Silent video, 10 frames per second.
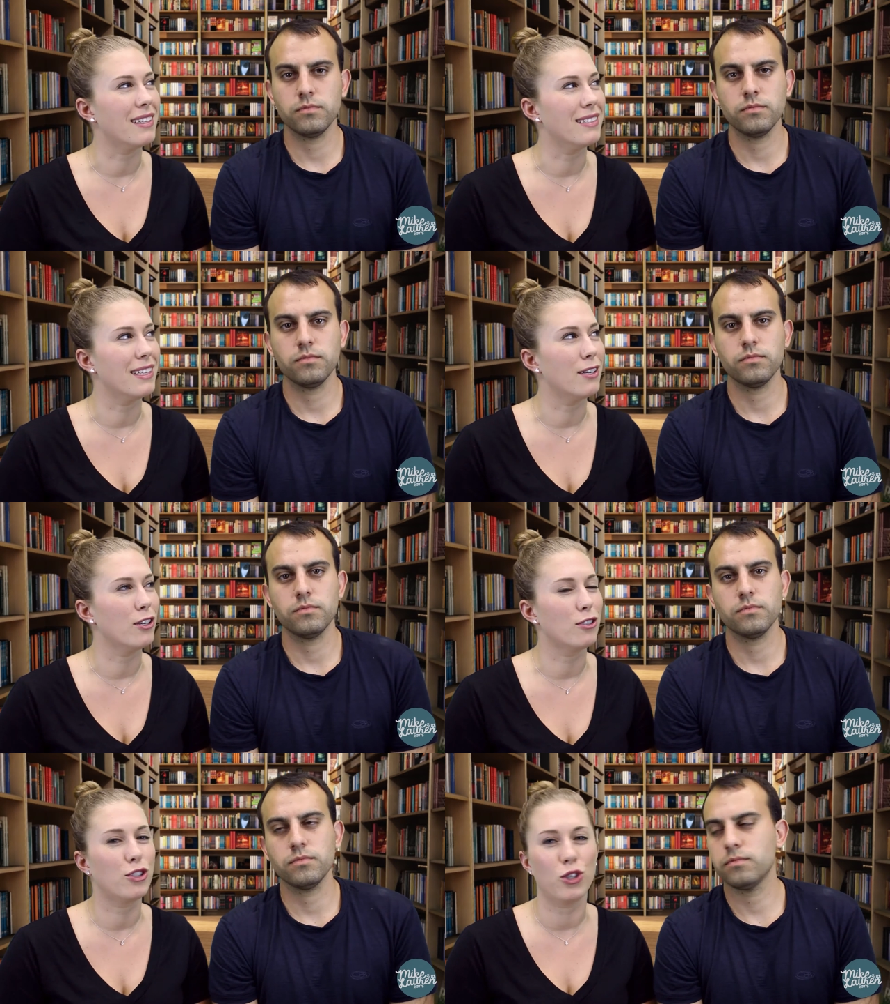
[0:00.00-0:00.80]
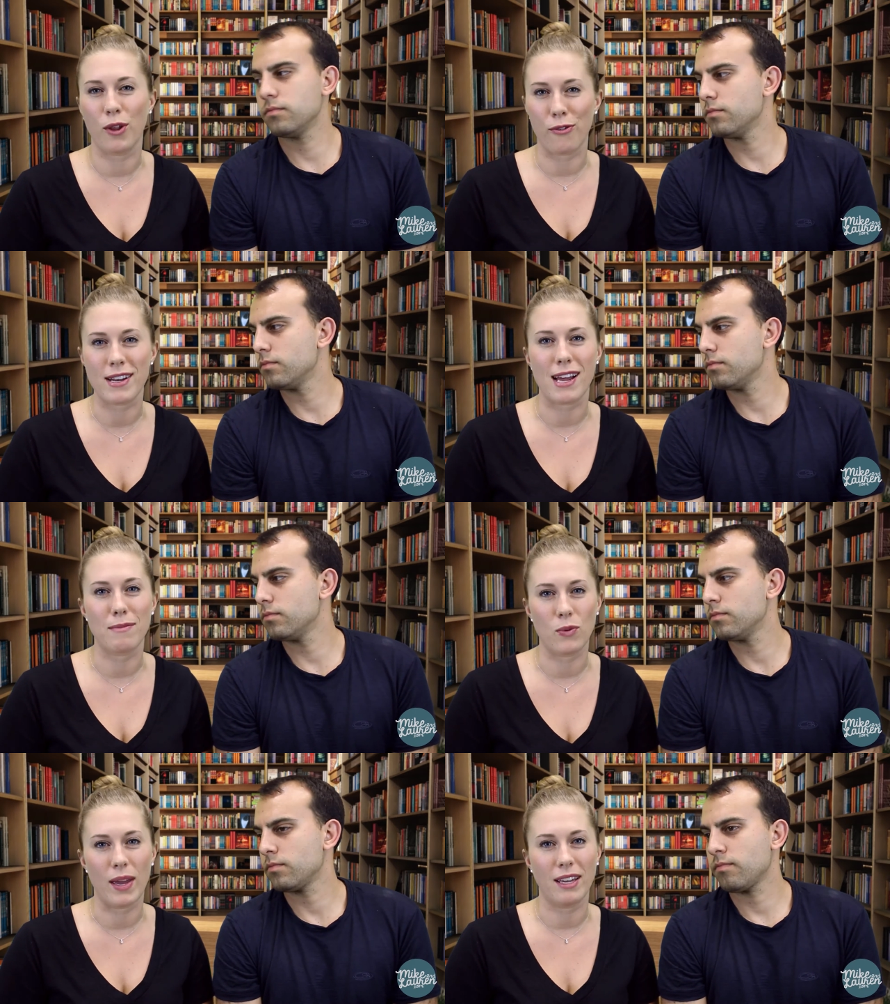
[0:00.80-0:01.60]
Speaker 1: and dinner two or three
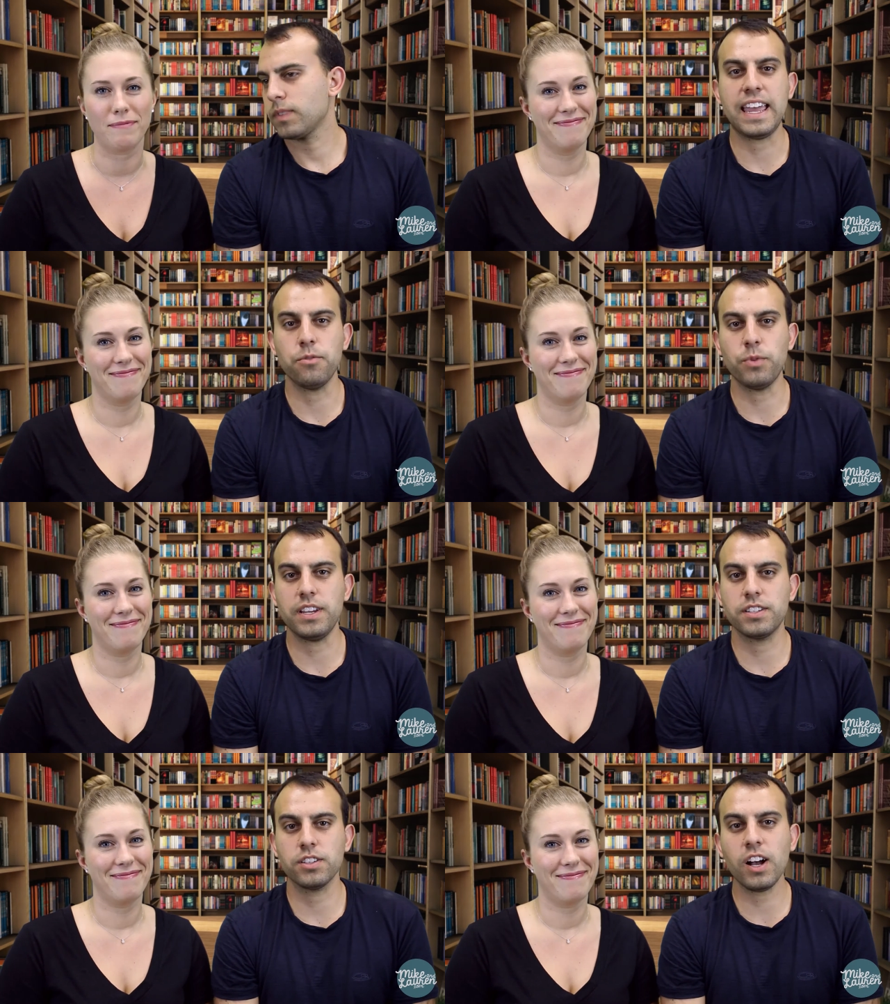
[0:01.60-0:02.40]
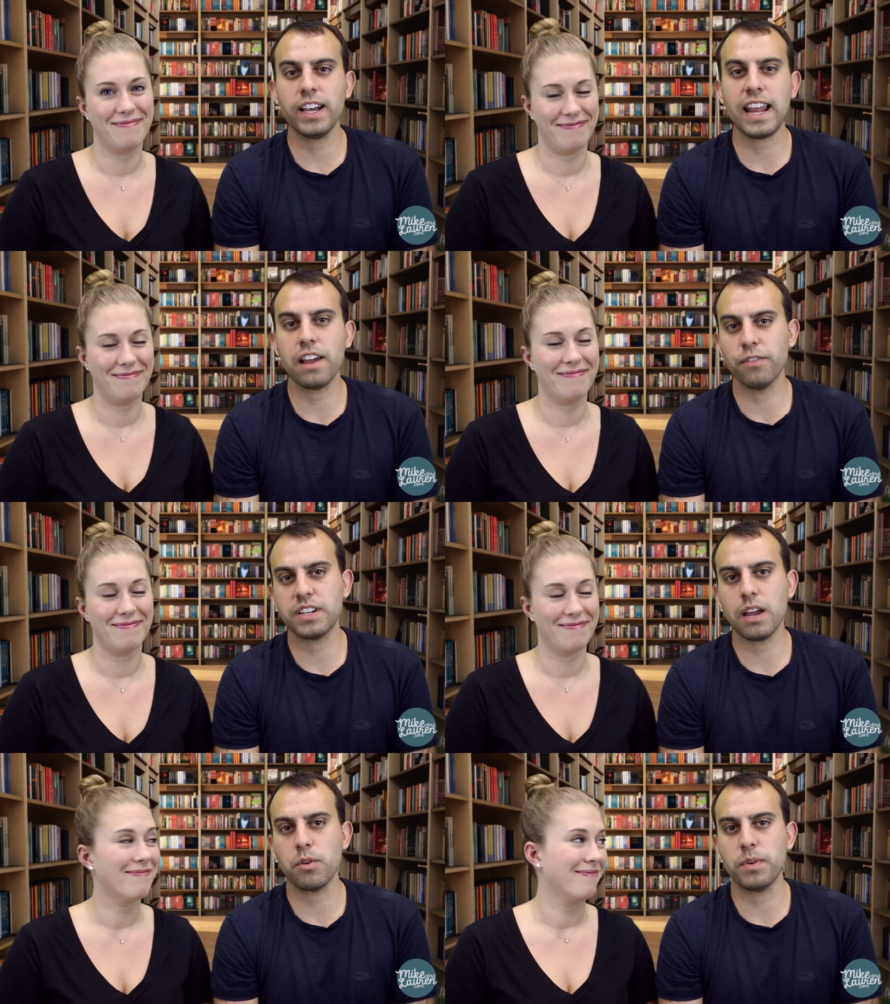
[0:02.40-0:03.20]
times a week.
Speaker 2: And we saw it every
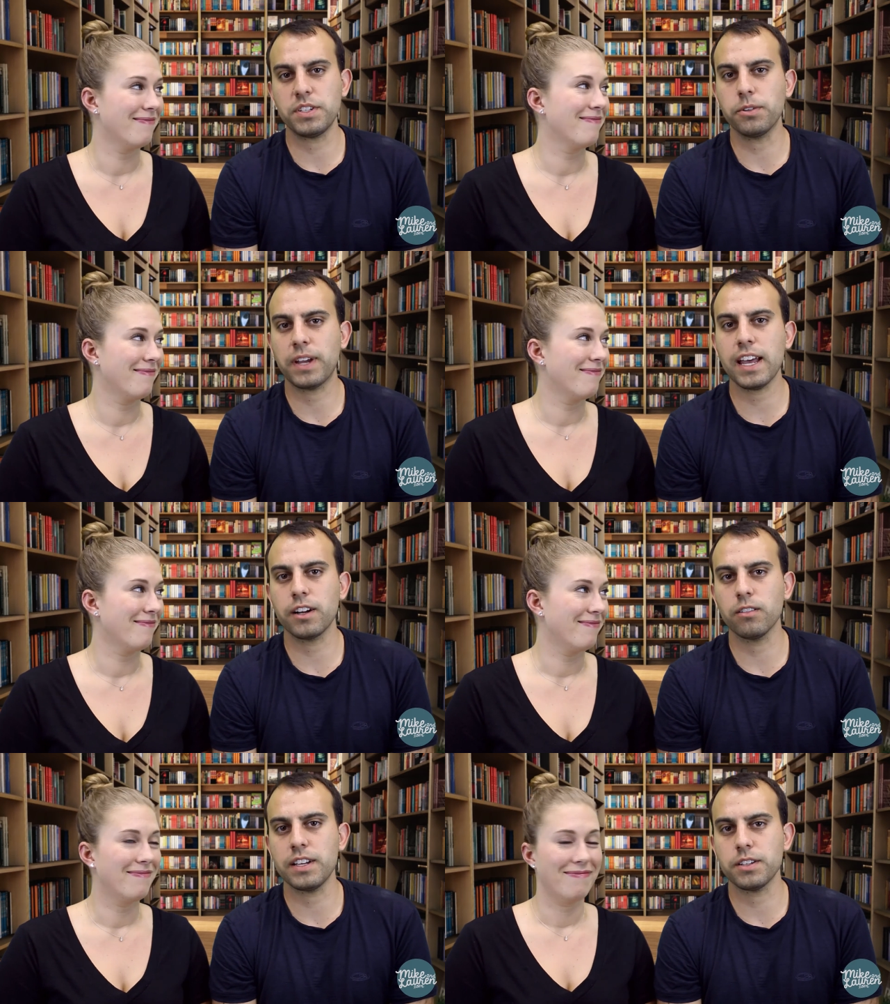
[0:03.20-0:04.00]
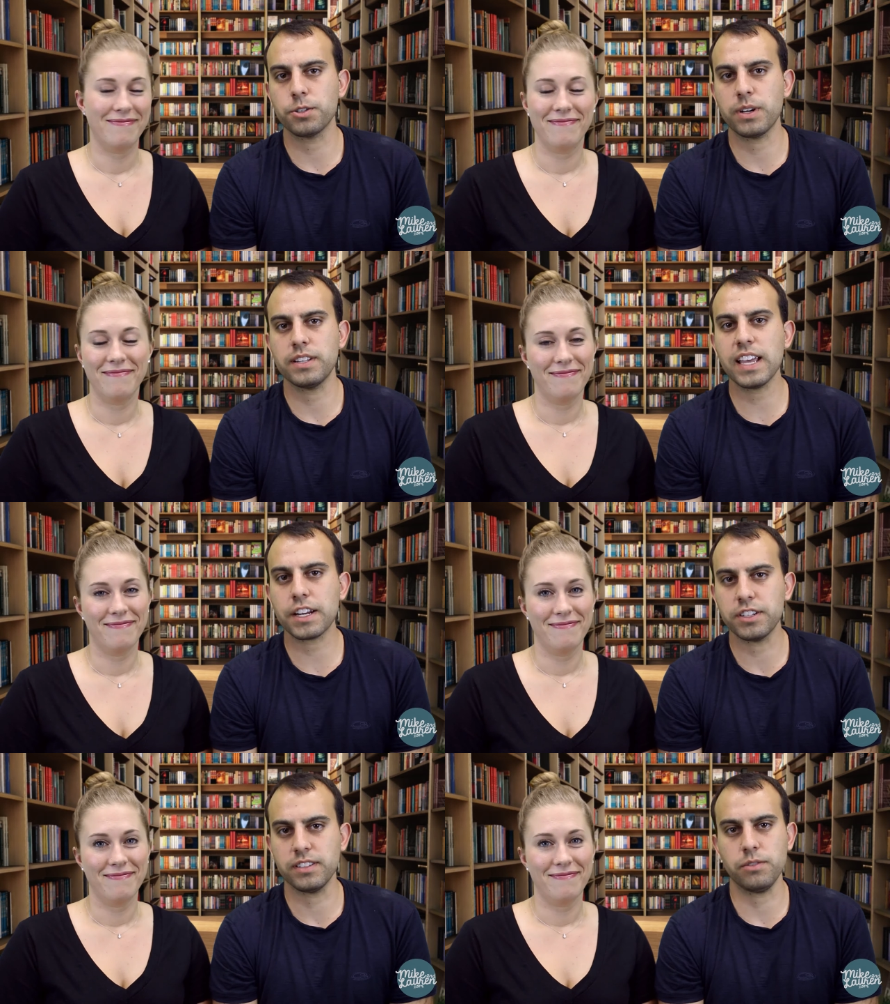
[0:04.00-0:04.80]
time we went to go categorize our
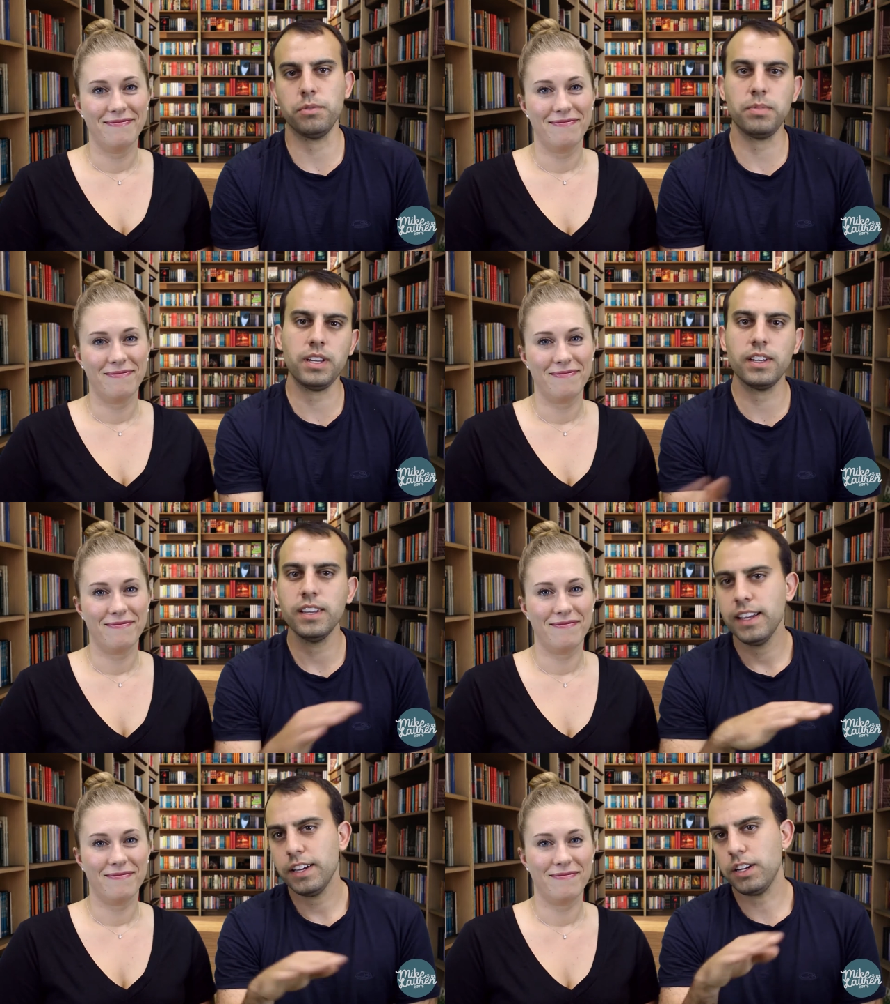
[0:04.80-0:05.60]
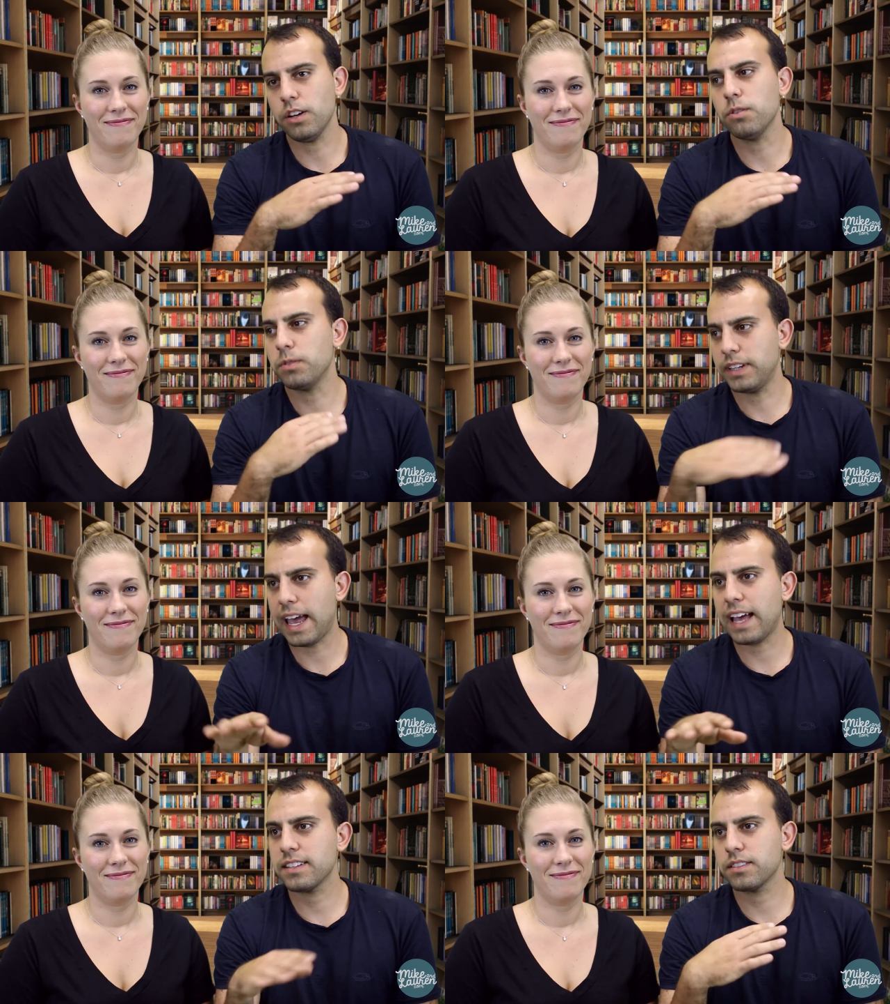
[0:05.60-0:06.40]
transactions. It would be, you know,
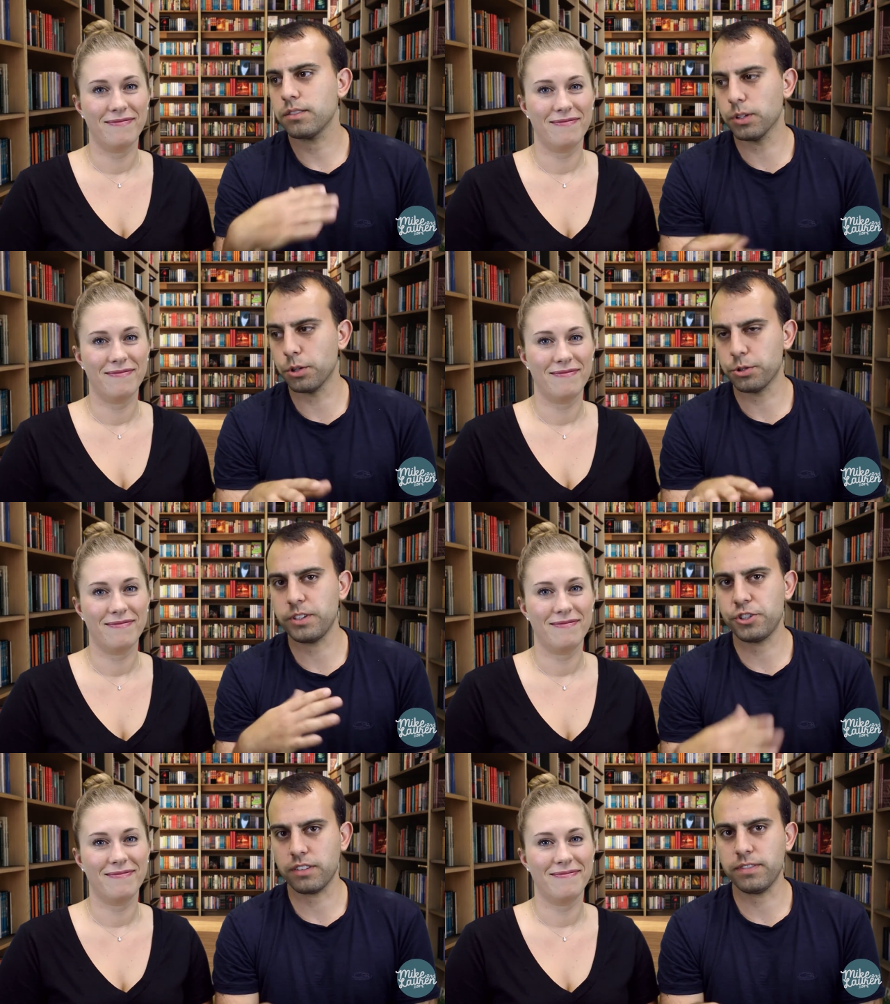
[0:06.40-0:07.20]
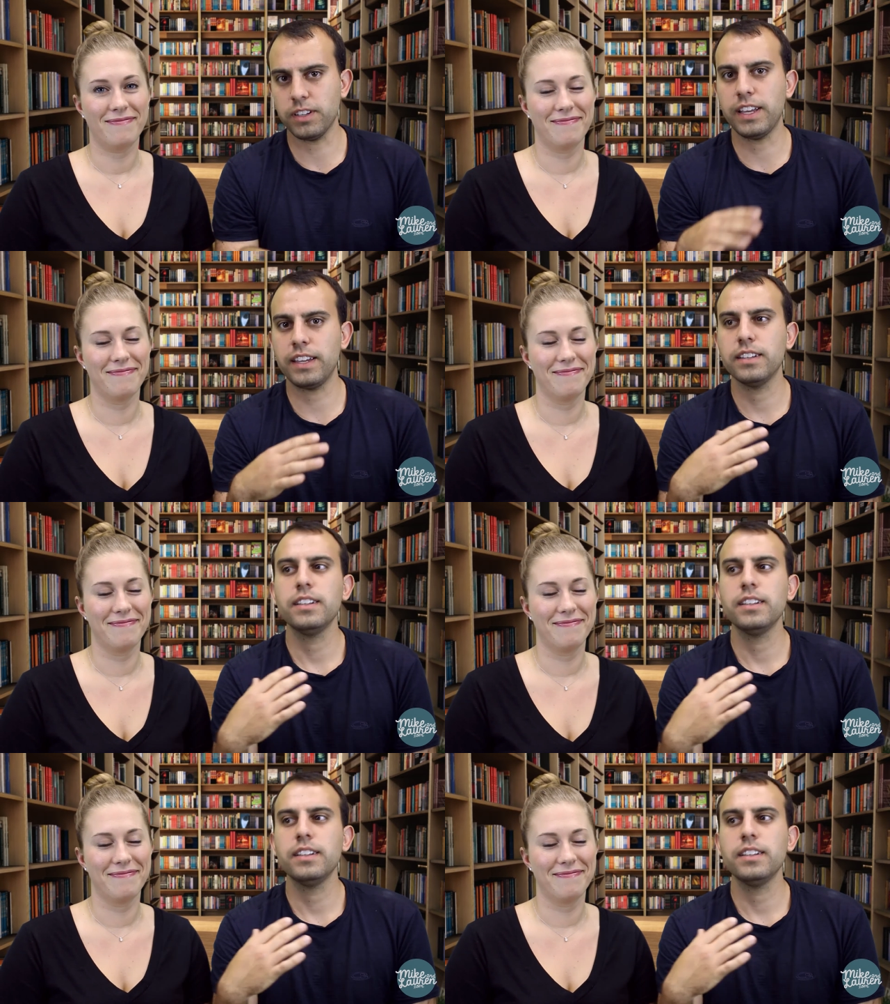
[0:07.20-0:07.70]
gas, groceries, Chick-fil-A,